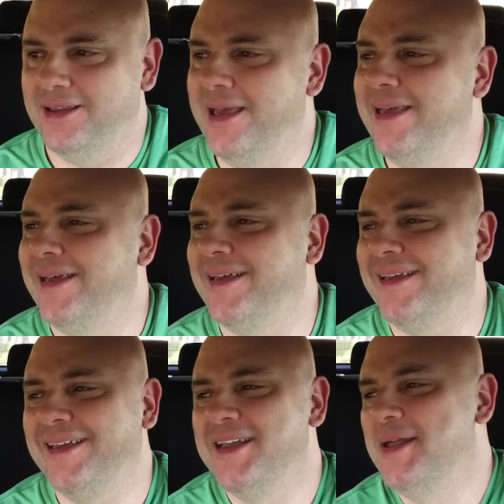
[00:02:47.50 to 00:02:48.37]

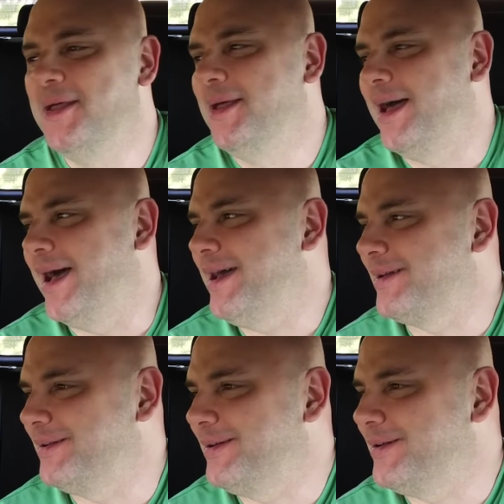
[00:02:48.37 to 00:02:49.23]
I
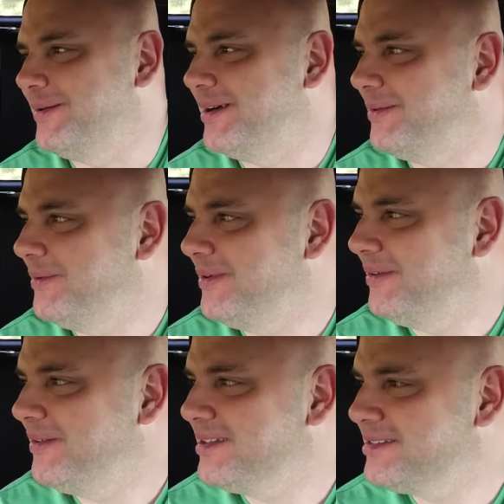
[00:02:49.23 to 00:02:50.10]
don't know, uh,
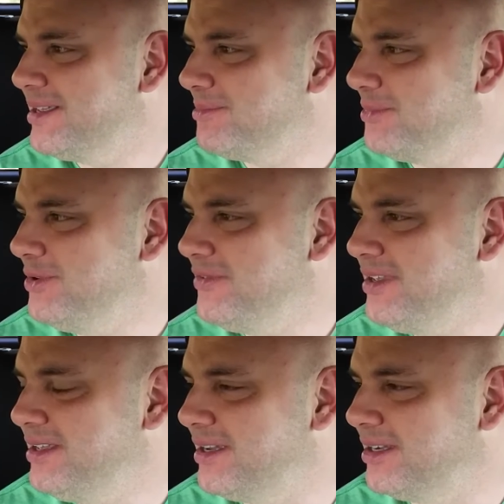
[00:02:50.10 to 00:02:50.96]
what is that
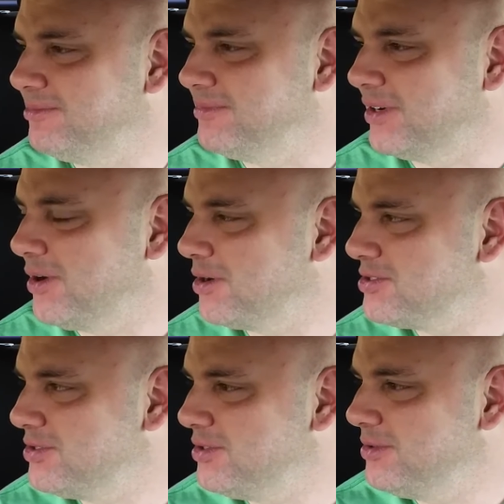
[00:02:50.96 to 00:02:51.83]
movie, um, a
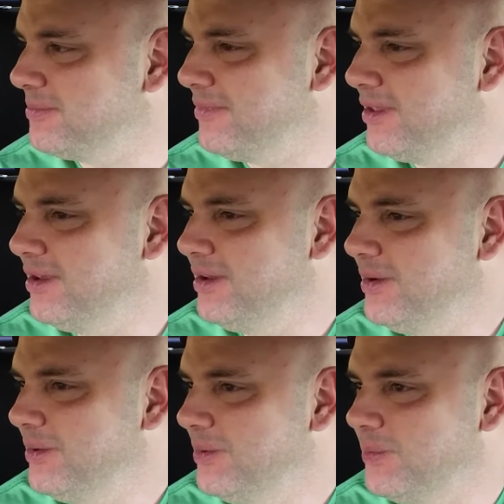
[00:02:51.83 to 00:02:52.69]
cartoon
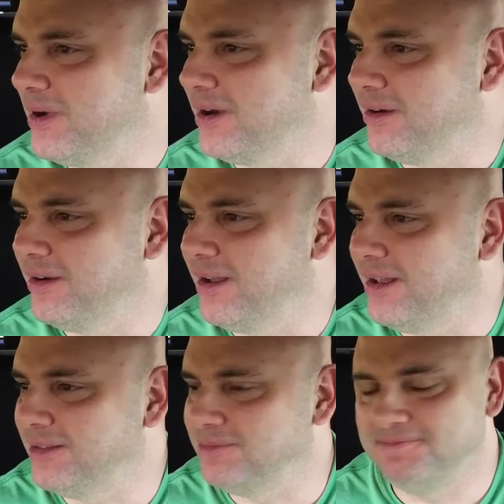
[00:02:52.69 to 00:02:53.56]
where
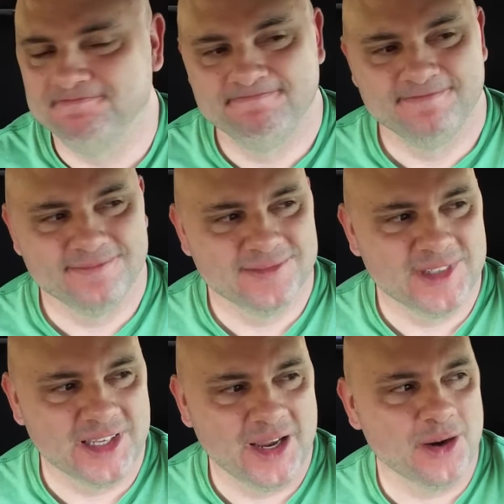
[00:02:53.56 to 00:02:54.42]
um,
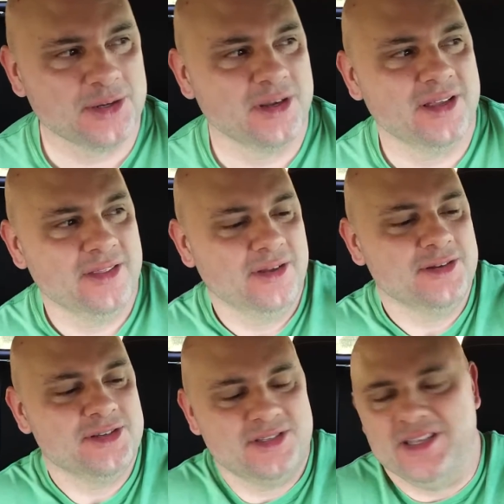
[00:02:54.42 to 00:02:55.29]
the character he,
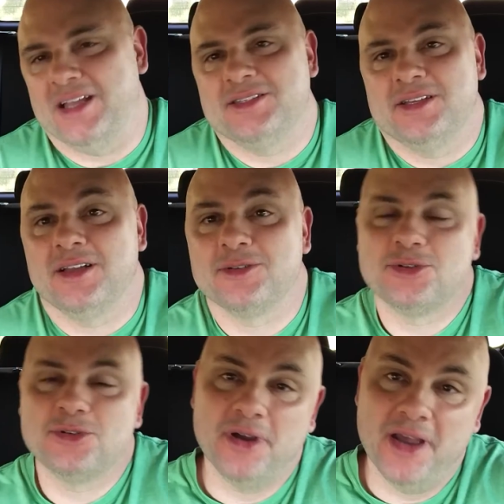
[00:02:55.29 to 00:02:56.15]
they're just dancing because
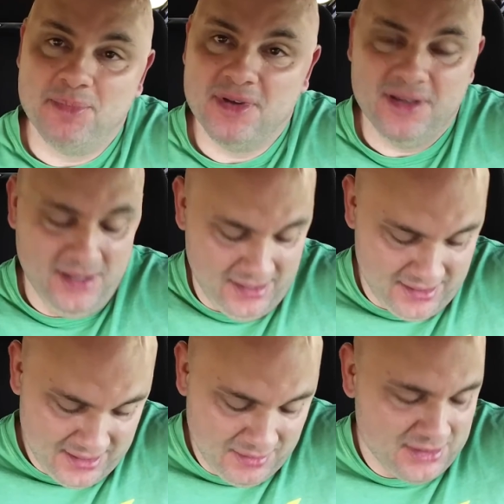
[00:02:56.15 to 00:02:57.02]
they're so happy,
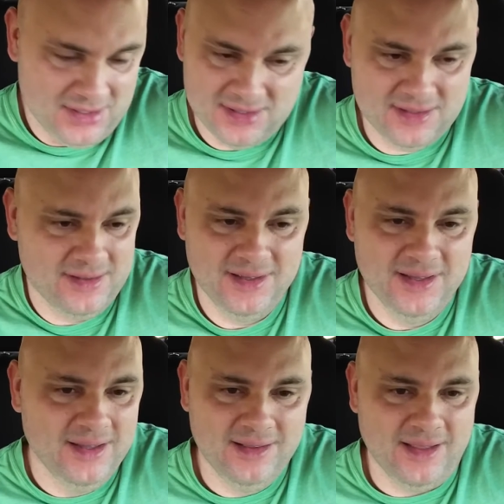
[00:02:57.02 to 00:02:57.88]
and he was just
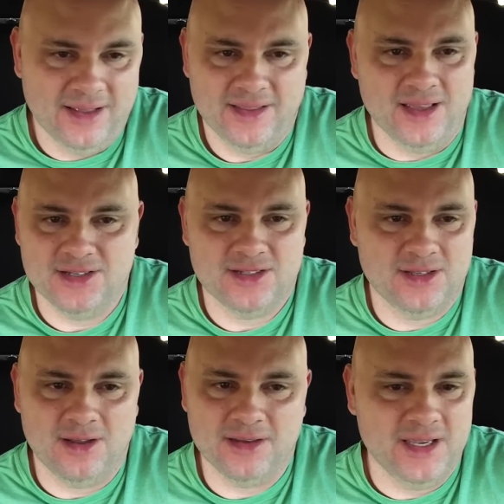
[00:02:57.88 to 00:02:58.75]
like that,
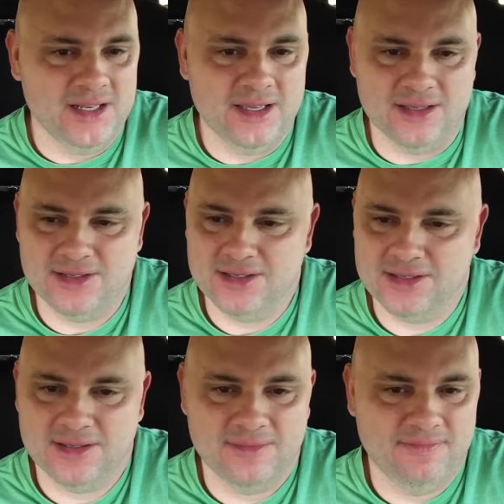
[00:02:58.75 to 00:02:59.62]
just all giddy and
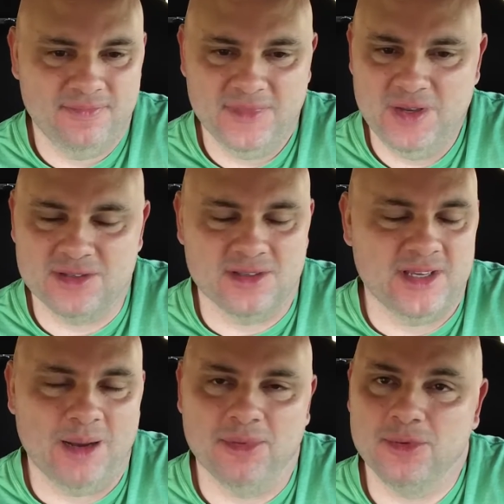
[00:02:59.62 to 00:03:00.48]
just he was on
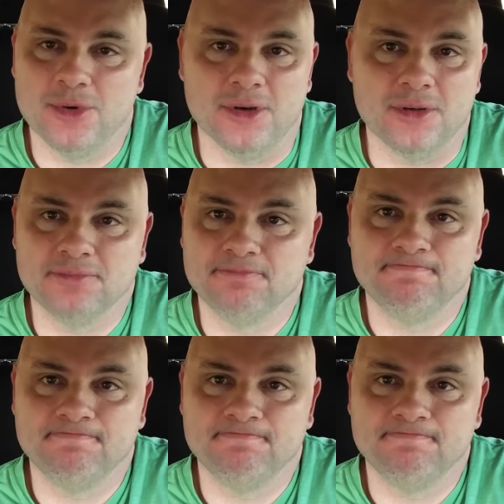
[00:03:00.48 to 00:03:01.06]
top of the world,